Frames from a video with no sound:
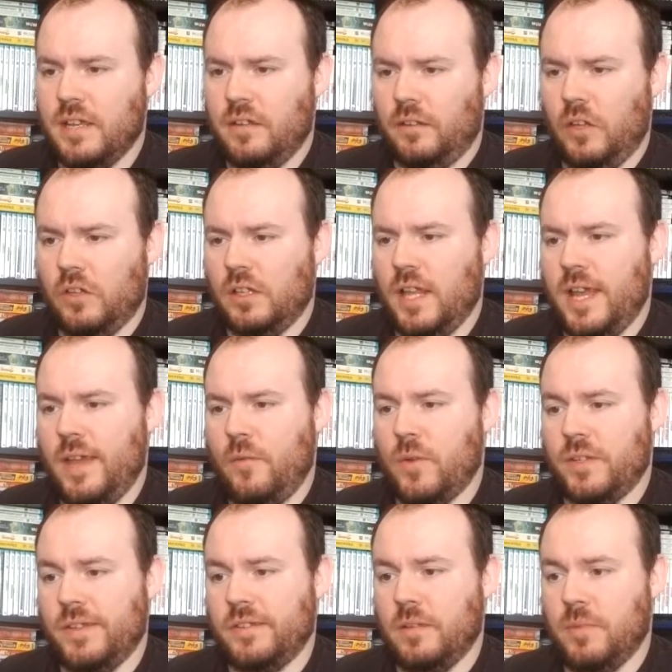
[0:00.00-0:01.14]
lookalike, which
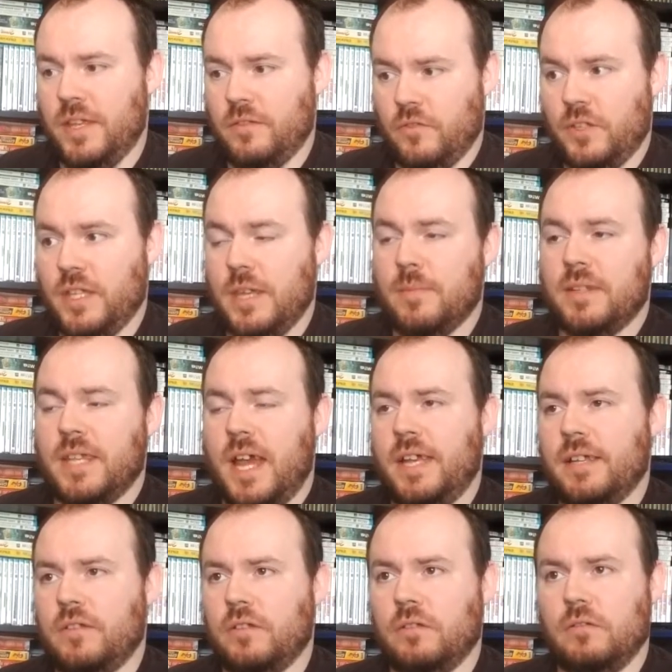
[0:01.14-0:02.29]
seems to be just keep attacking
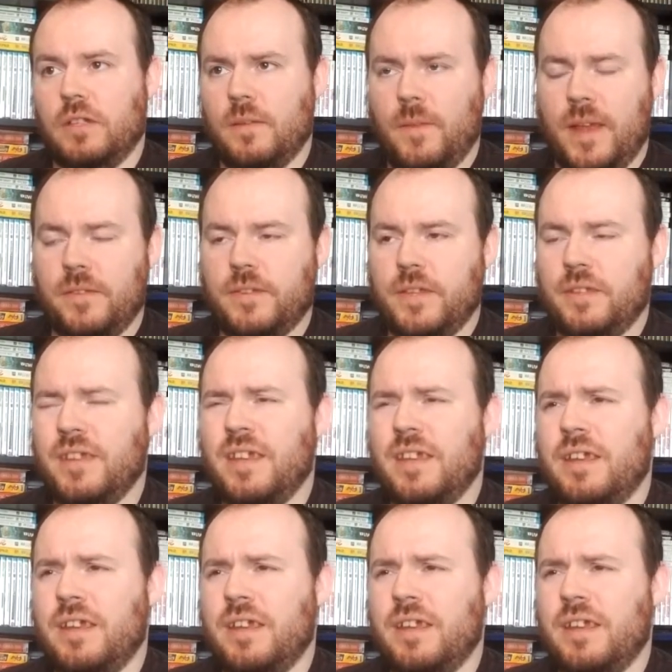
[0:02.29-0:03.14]
till the defenses.